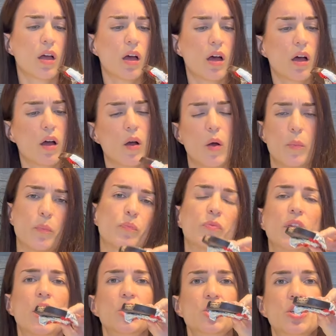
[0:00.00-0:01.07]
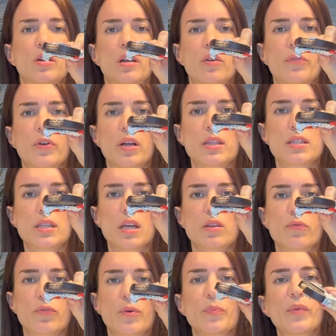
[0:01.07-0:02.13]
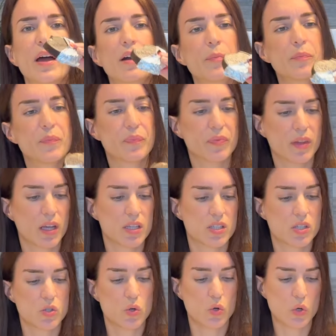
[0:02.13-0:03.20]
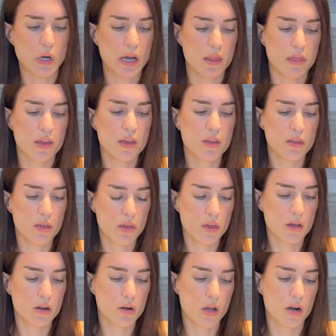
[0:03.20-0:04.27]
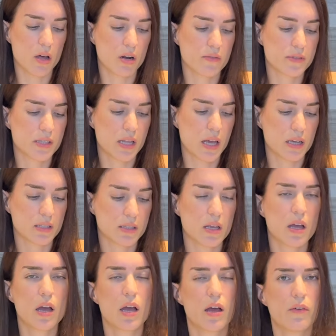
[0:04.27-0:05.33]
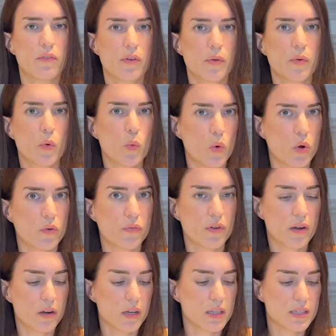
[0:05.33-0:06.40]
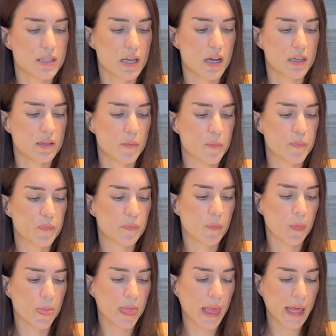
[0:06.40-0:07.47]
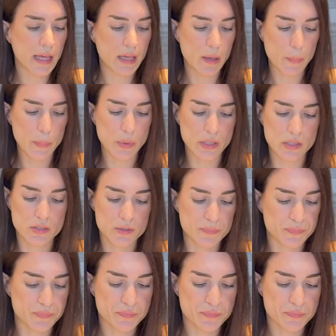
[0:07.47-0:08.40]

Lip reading: Not sure if you can see it from there. So I think here a lot of snacks have wafer inside, but